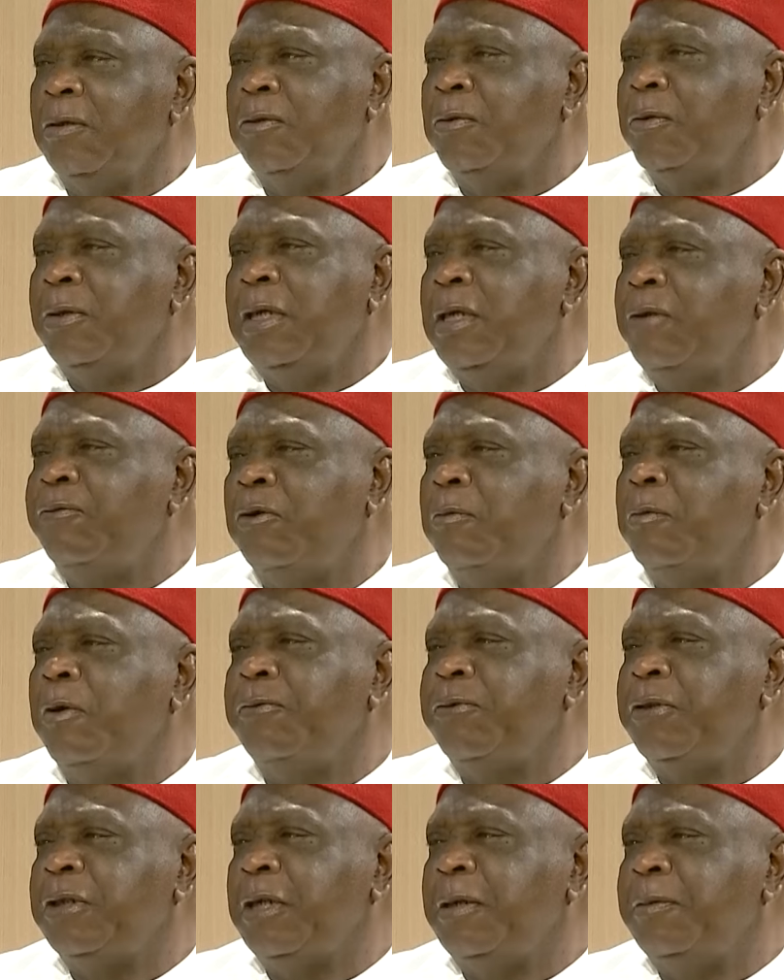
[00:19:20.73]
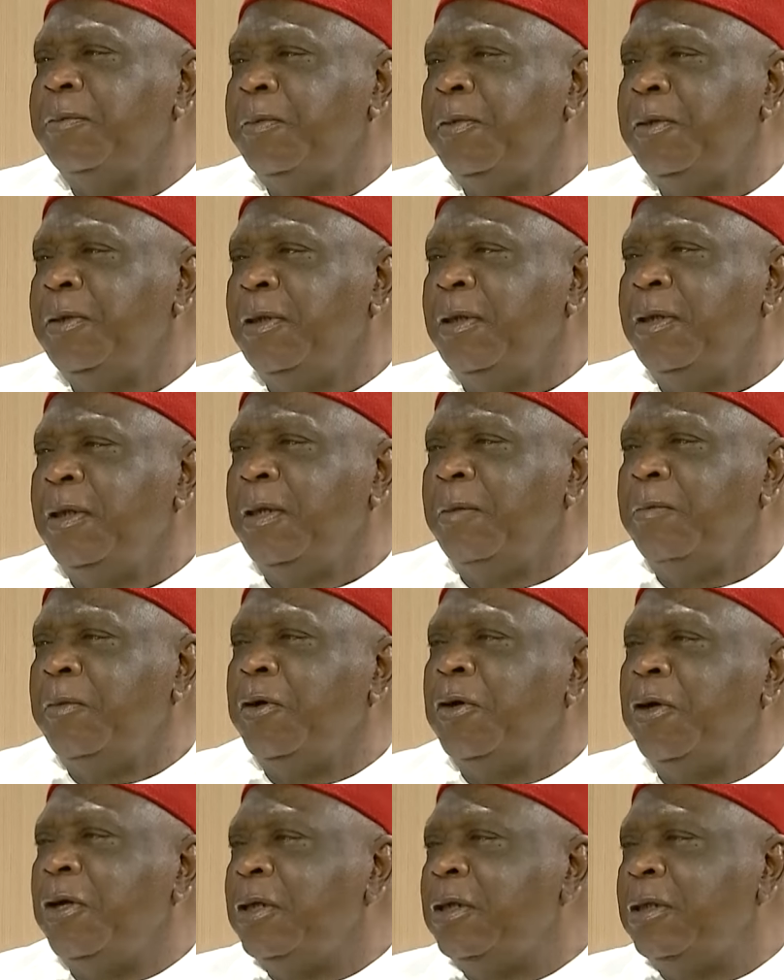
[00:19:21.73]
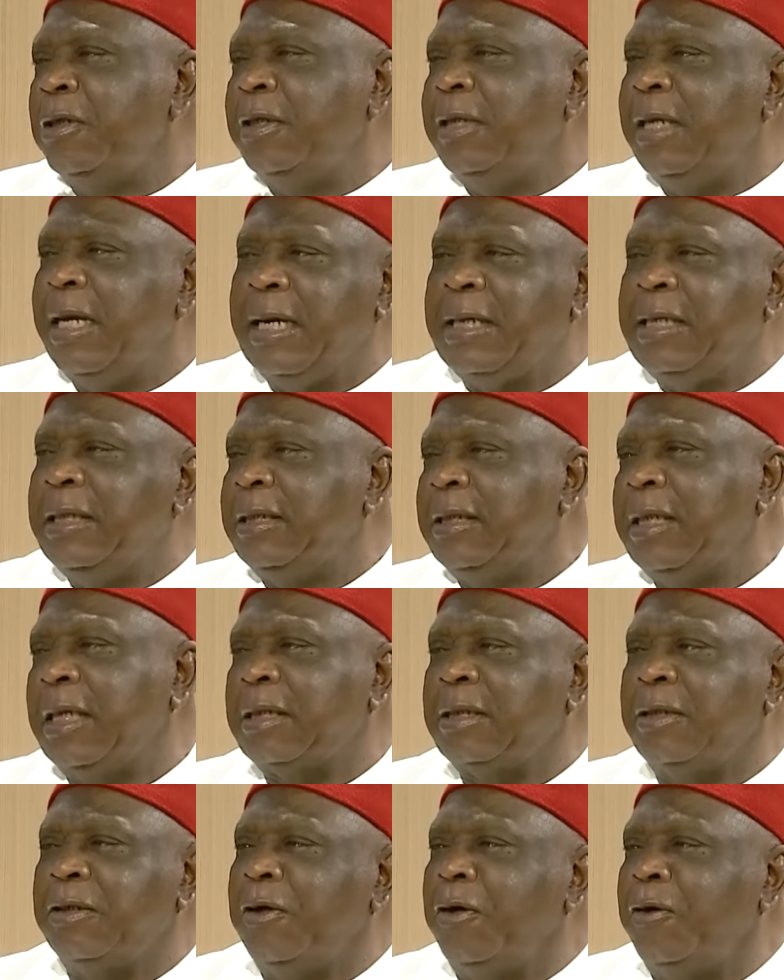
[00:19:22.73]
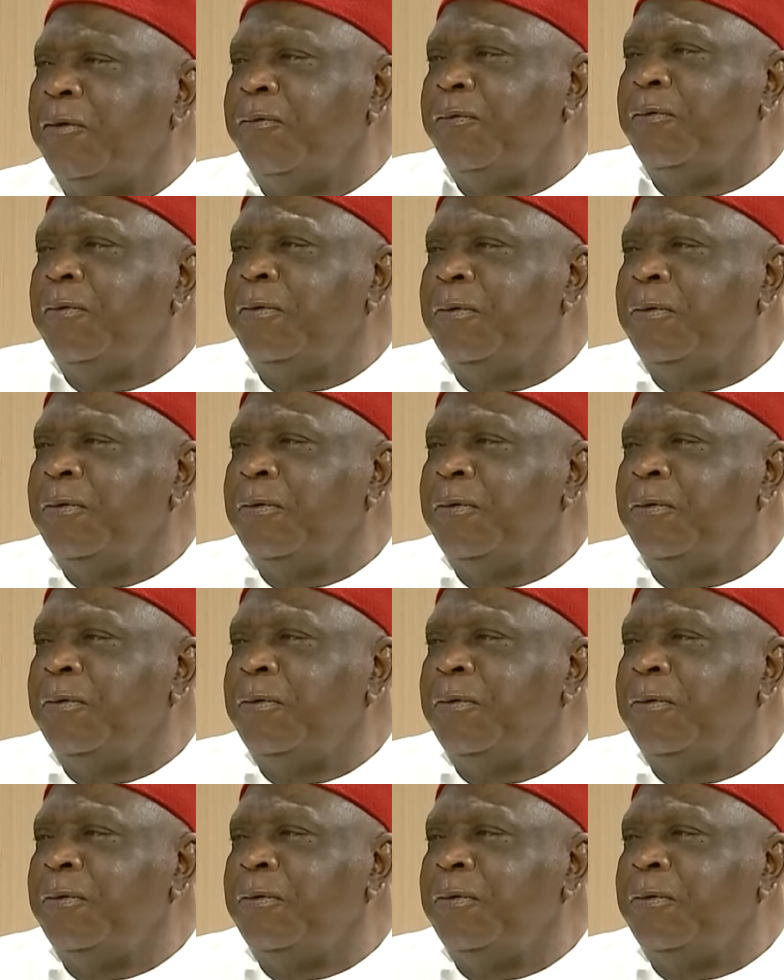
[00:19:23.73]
to any form of shame, because he's the architect of